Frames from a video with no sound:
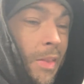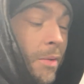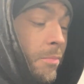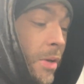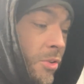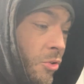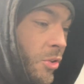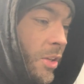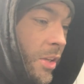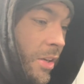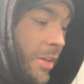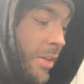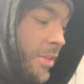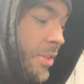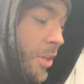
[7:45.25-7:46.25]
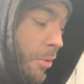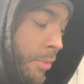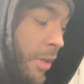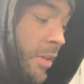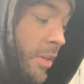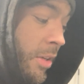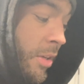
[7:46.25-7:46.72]
Make sure they didn't sell
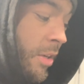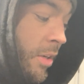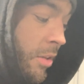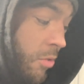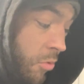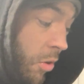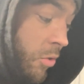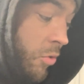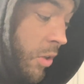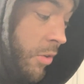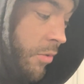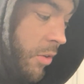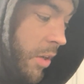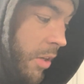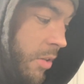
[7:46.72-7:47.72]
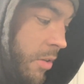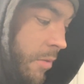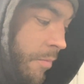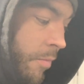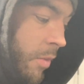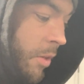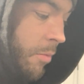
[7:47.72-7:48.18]
me the wrong transfer case.
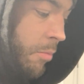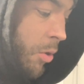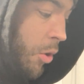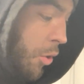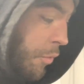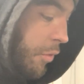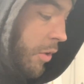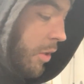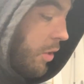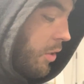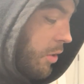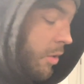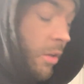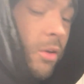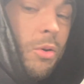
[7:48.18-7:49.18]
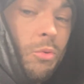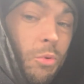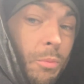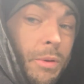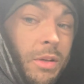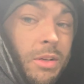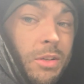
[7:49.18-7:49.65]
But hopefully, we'll
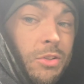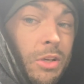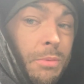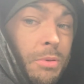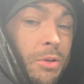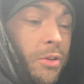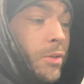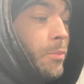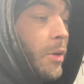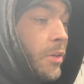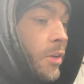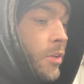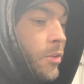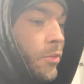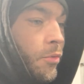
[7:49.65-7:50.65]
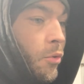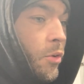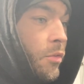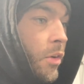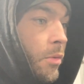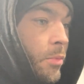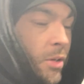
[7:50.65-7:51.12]
be in good shape here in about another
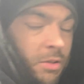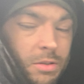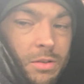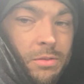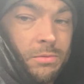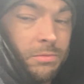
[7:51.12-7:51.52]
45 minutes.